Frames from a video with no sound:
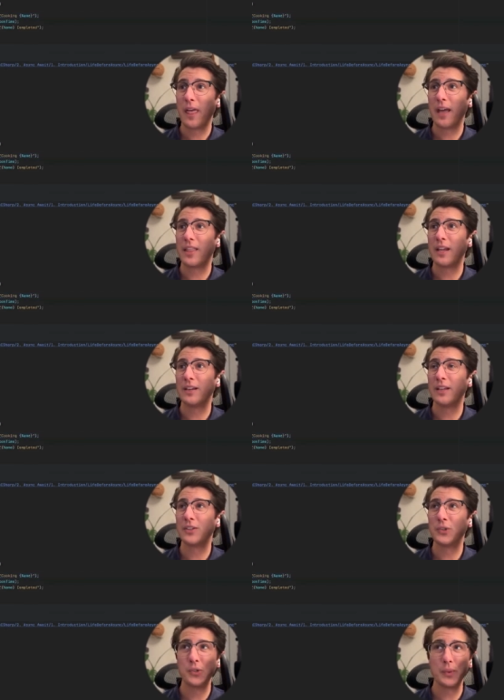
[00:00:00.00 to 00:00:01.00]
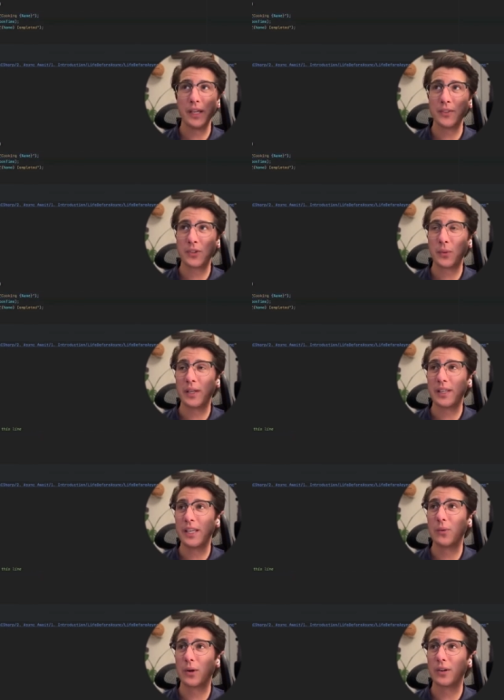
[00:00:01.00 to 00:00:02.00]
And then as soon as we hit this await
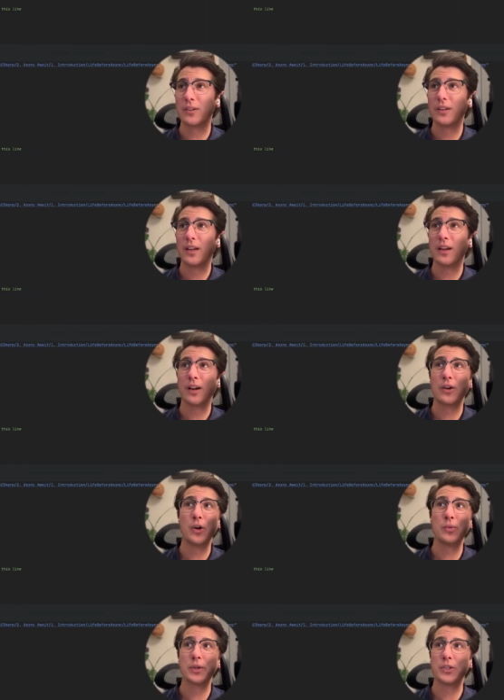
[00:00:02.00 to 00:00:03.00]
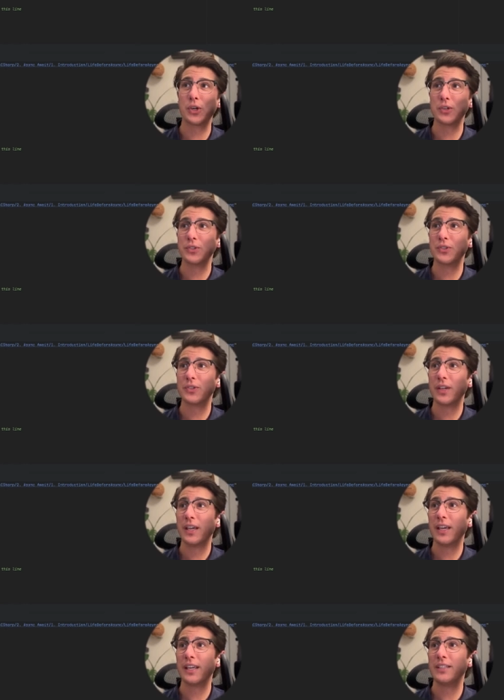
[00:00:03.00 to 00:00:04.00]
keyword, our code returns
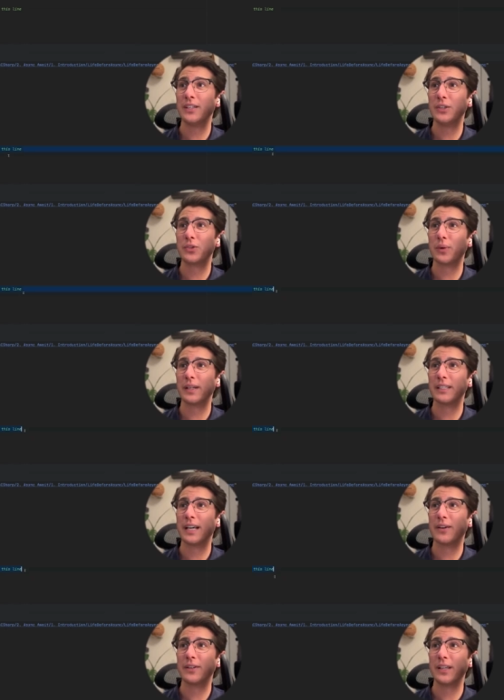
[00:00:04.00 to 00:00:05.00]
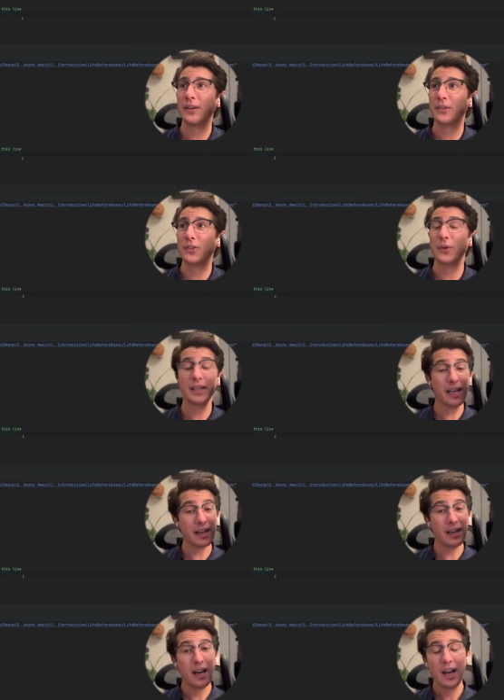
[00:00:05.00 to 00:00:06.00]
and continues running down here. So
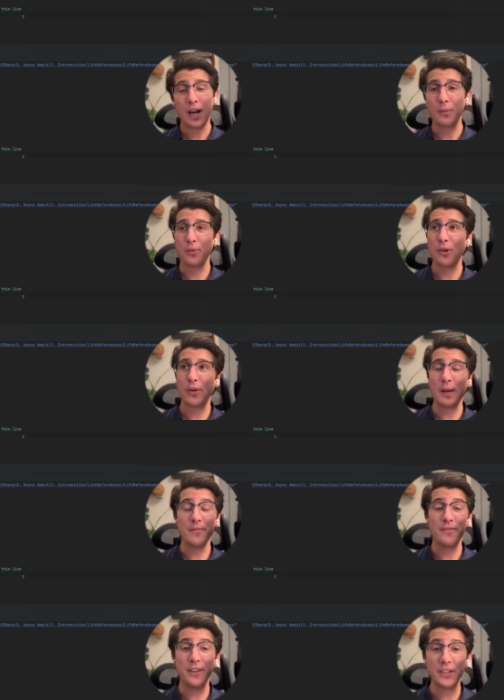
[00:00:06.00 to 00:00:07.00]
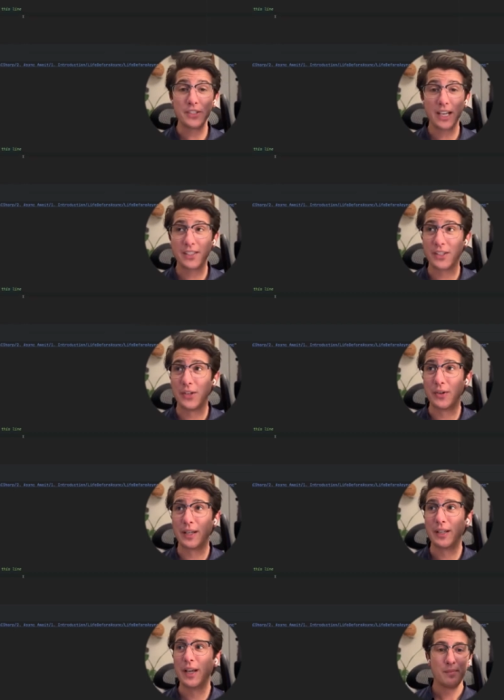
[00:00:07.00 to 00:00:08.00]
again, our program finished
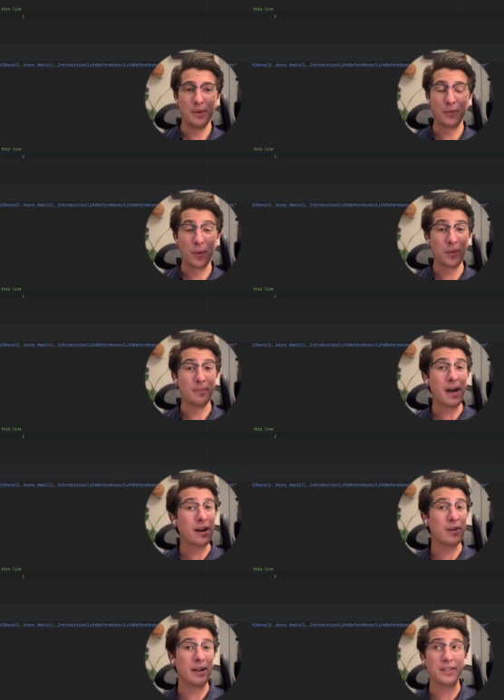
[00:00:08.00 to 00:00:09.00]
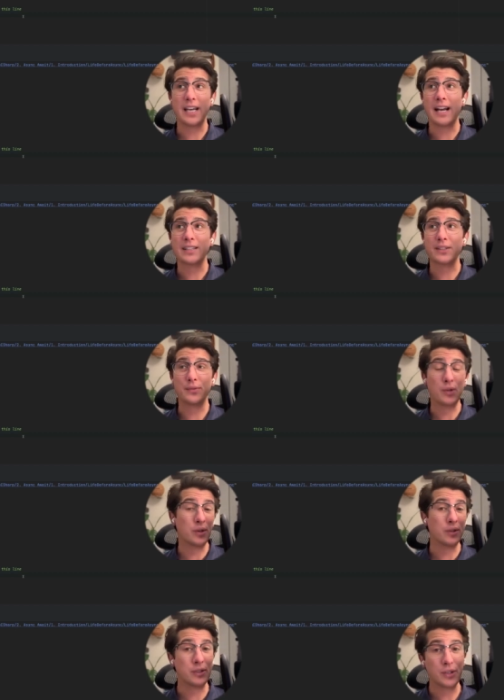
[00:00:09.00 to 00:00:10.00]
executing before the background task of
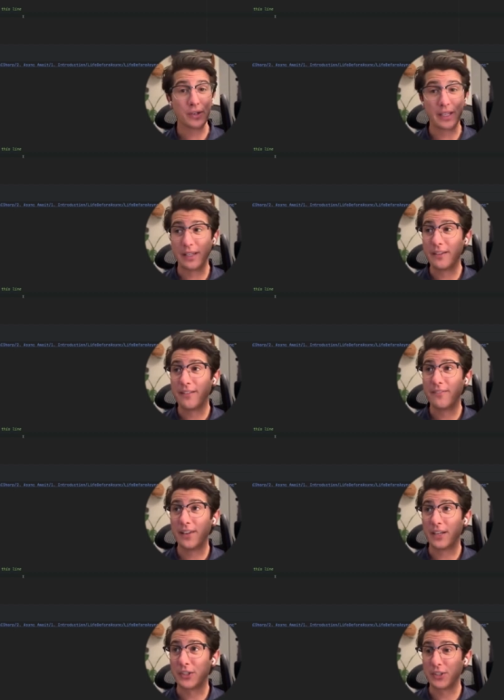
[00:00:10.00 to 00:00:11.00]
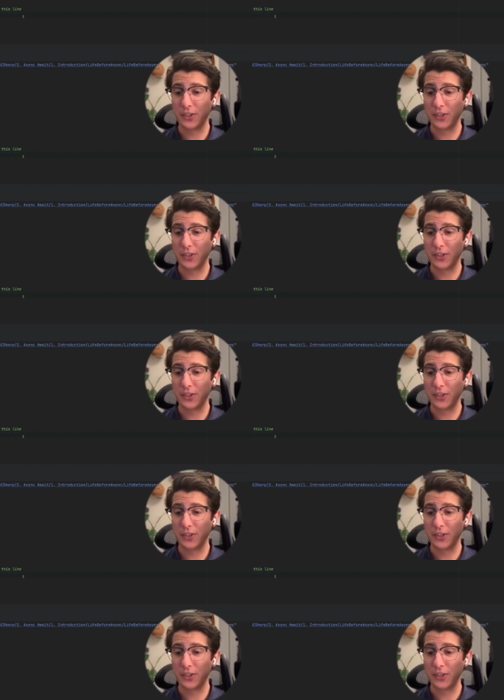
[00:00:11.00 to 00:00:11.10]
cooking the turkey finished.